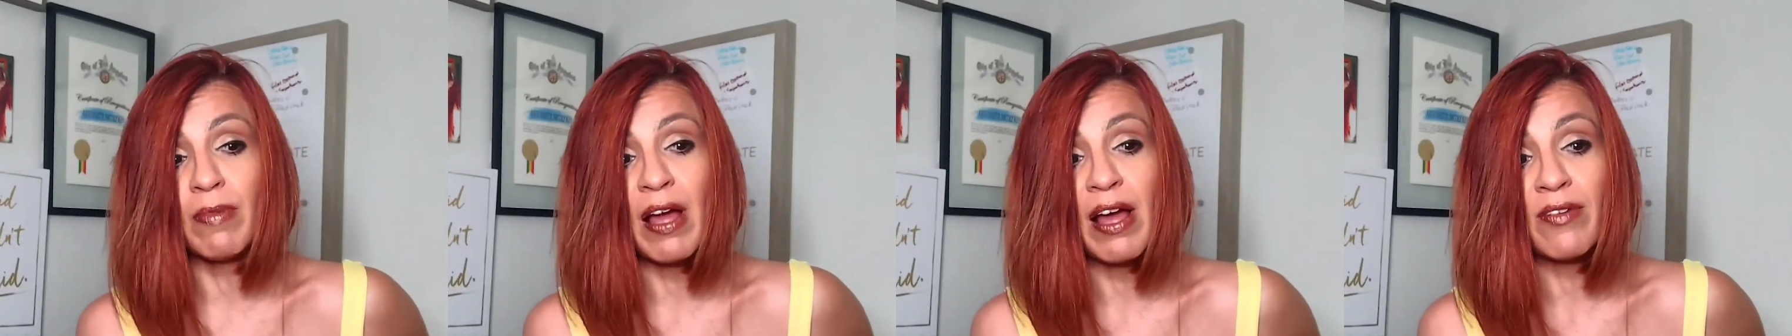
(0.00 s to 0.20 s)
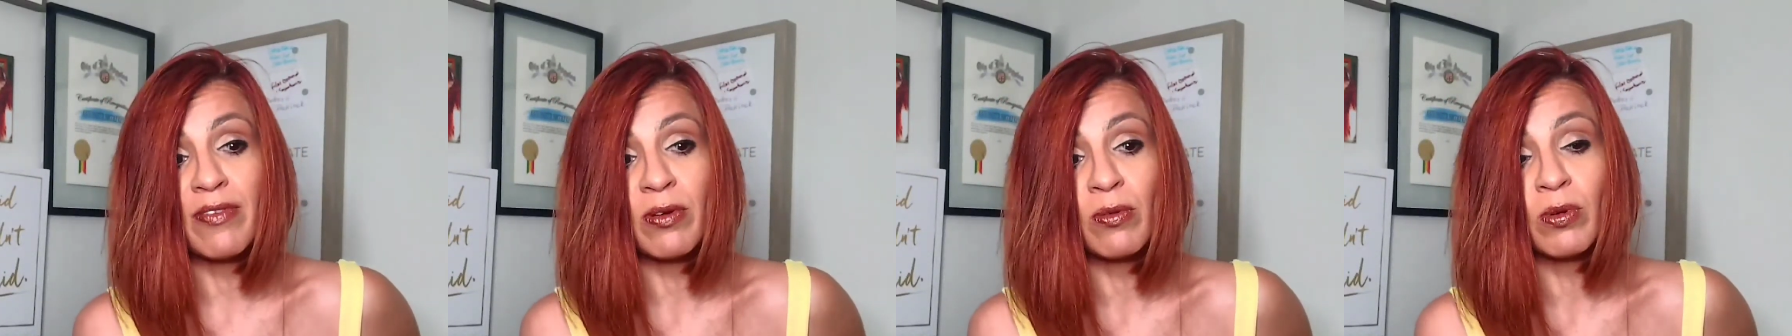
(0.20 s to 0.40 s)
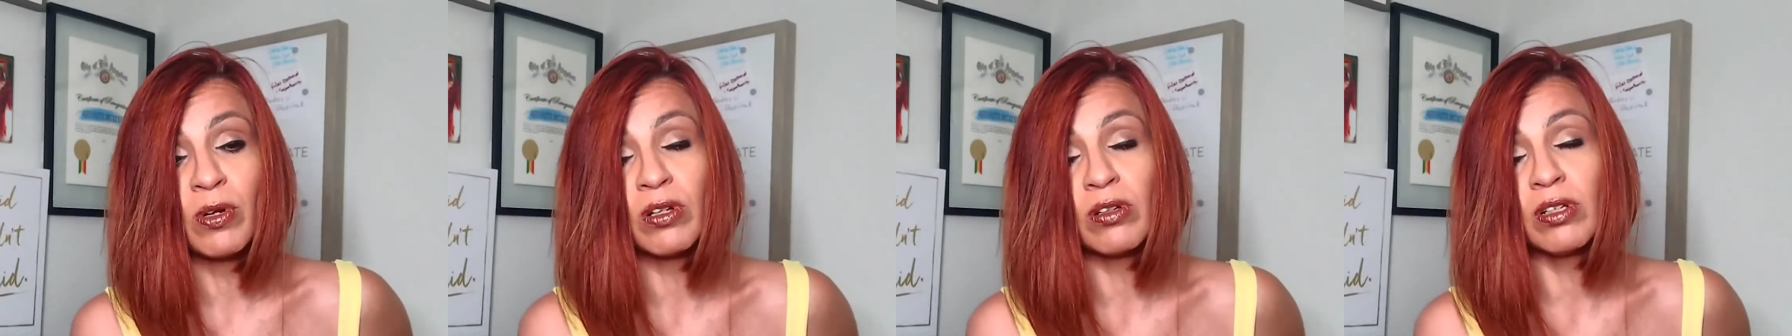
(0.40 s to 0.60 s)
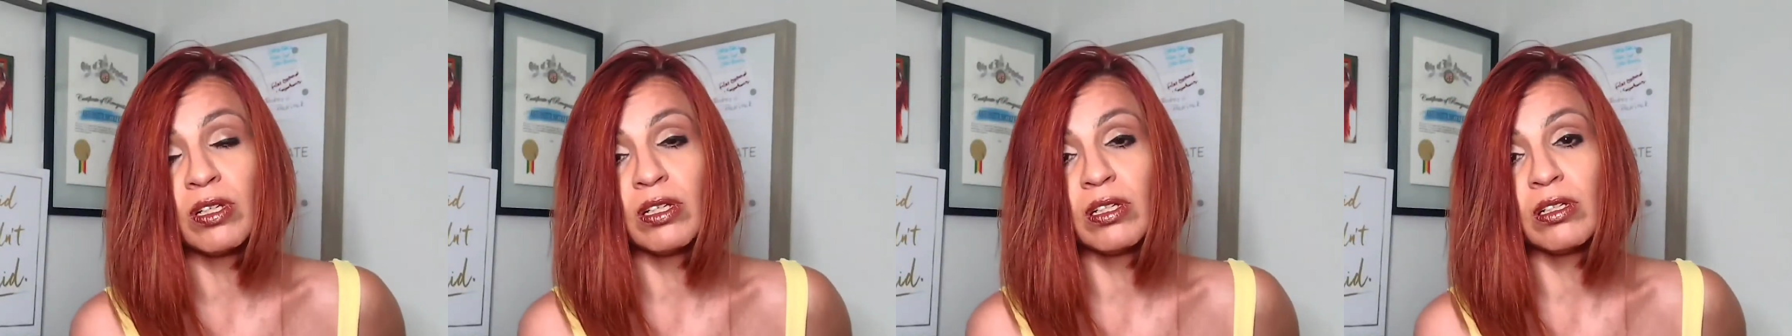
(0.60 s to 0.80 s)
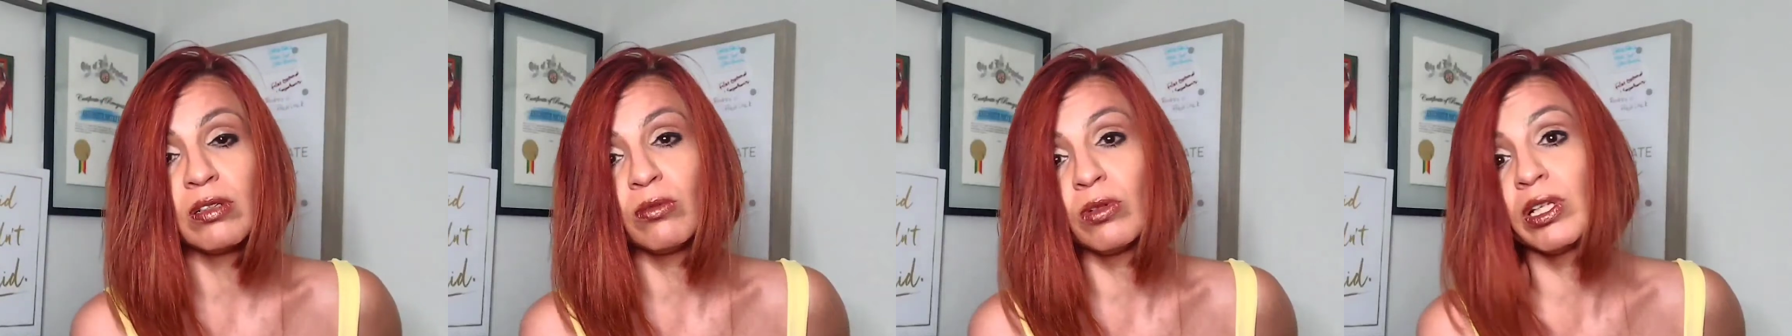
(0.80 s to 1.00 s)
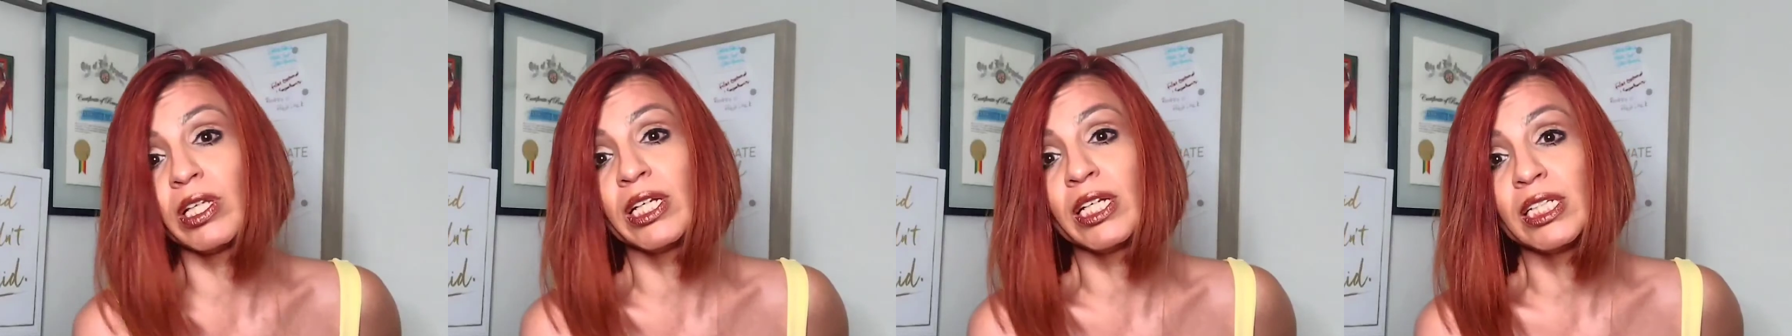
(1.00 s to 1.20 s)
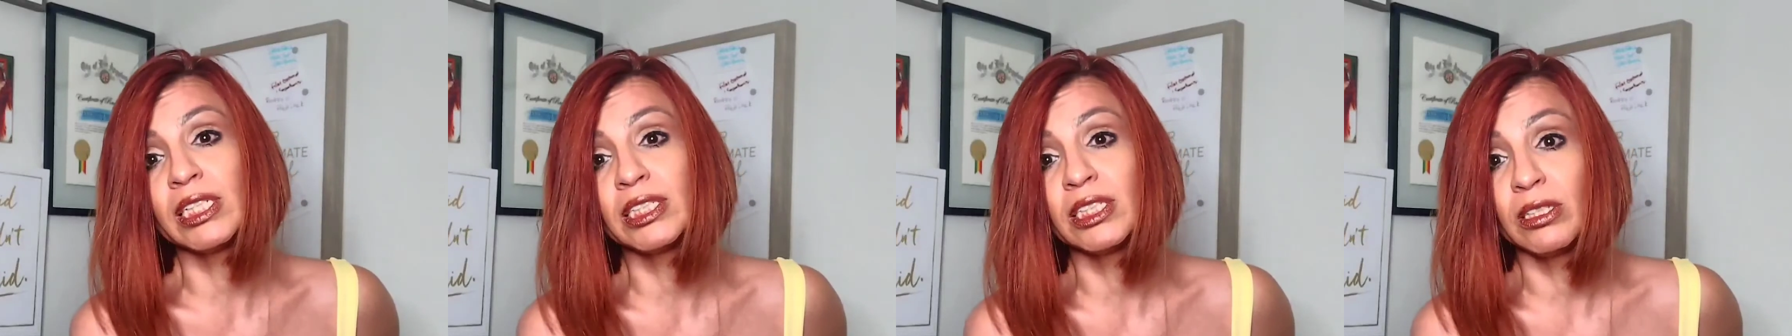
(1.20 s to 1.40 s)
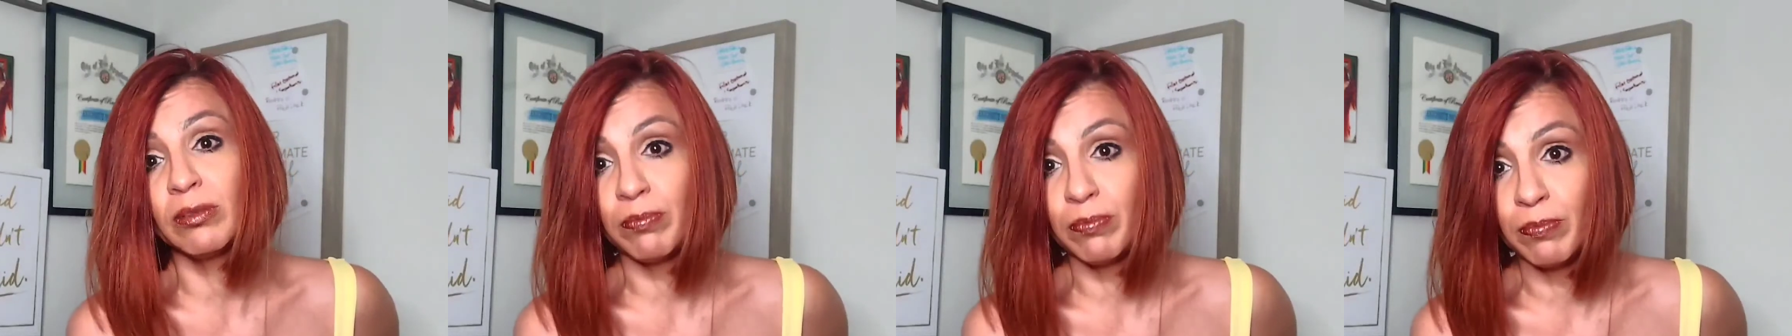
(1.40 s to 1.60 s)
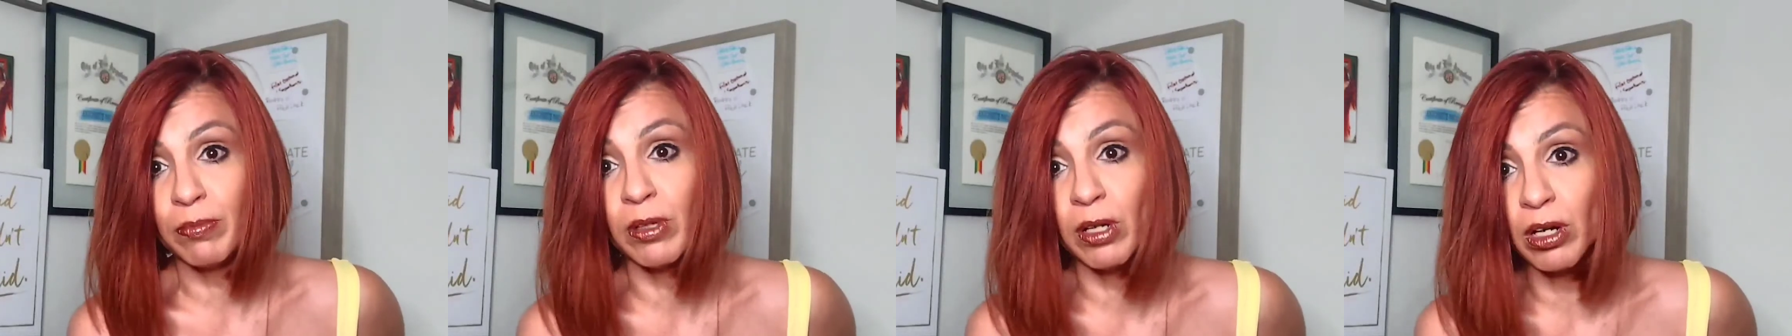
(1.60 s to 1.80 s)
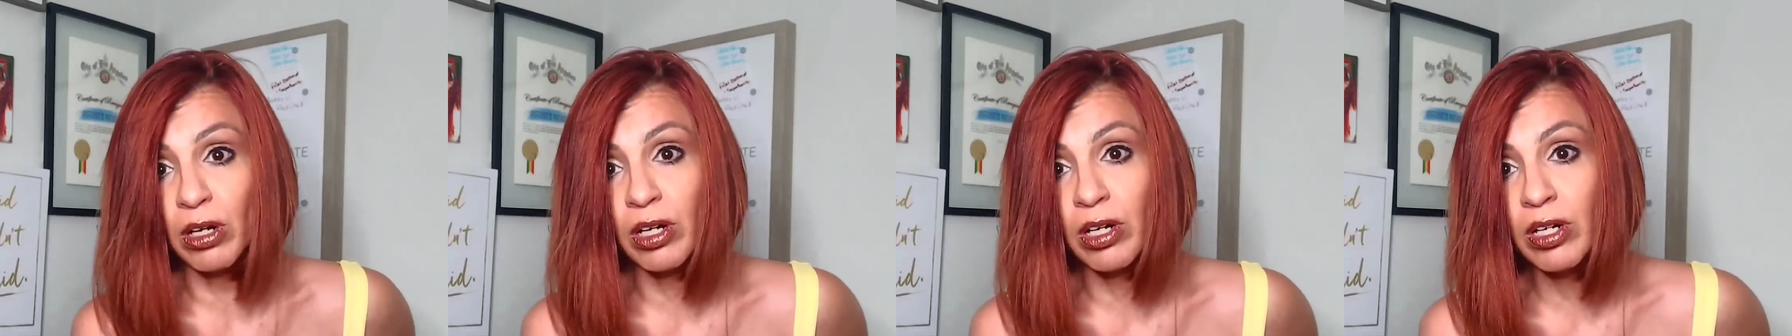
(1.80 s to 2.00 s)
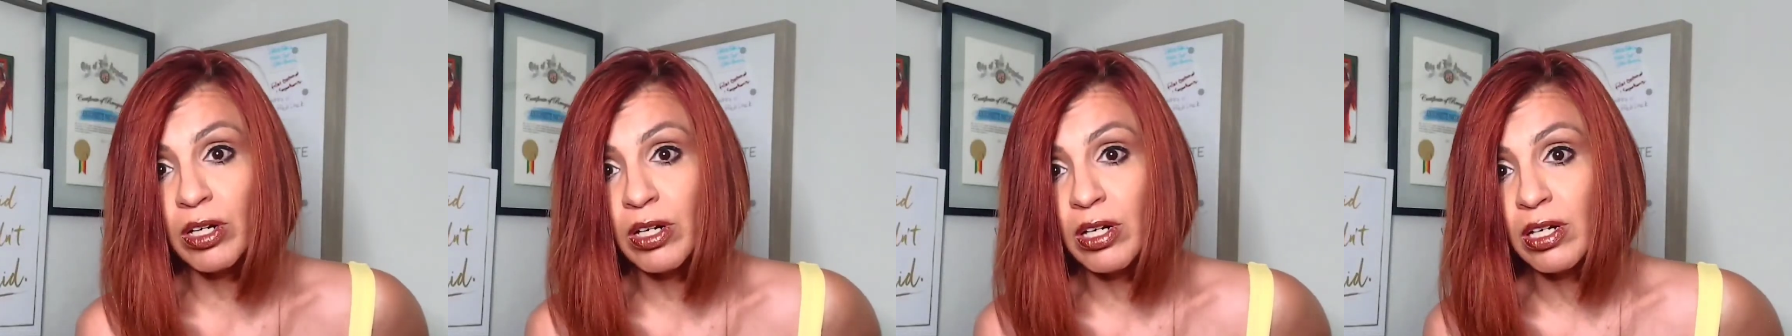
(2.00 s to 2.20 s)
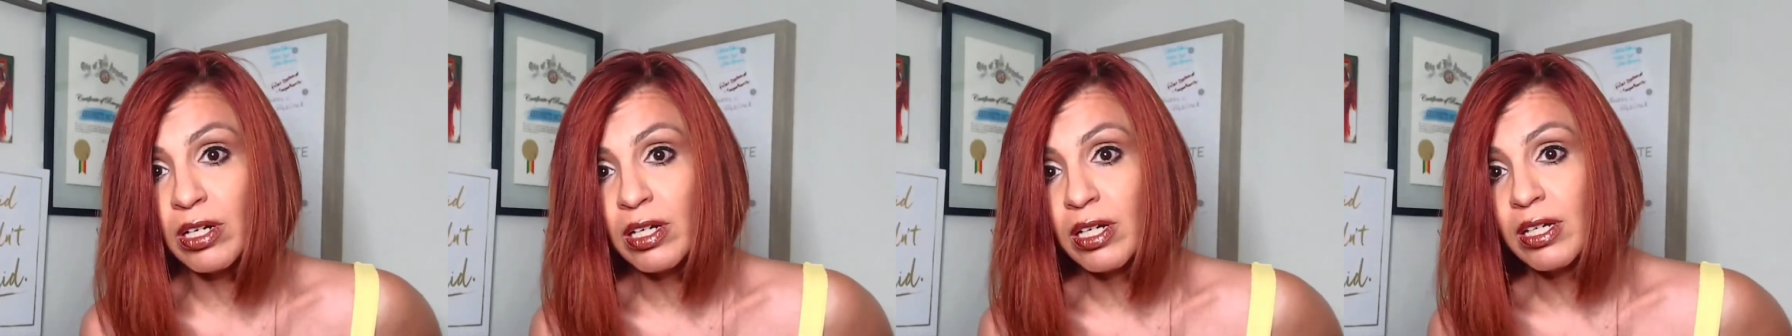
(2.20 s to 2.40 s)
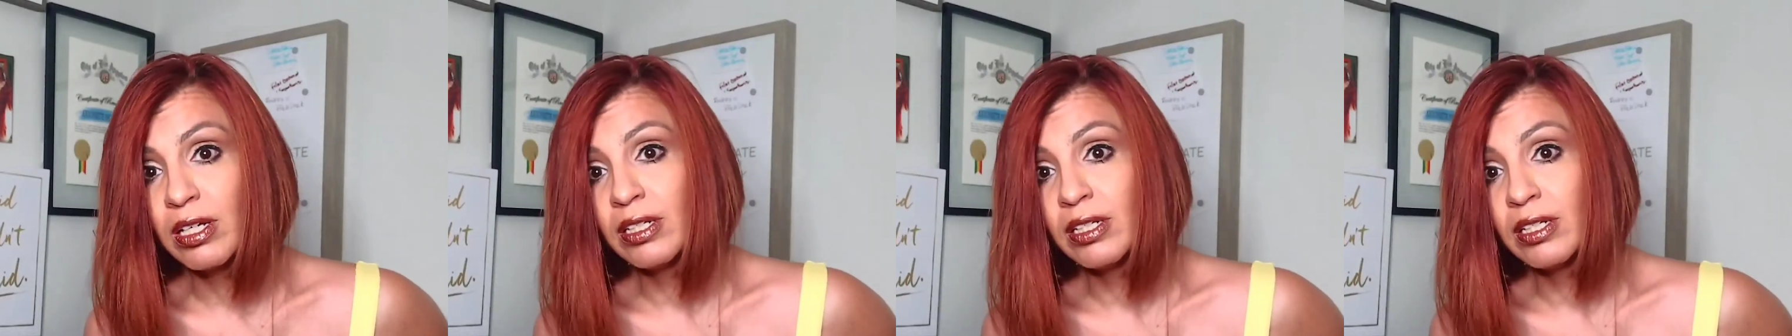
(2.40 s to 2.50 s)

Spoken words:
have the willingness to learn,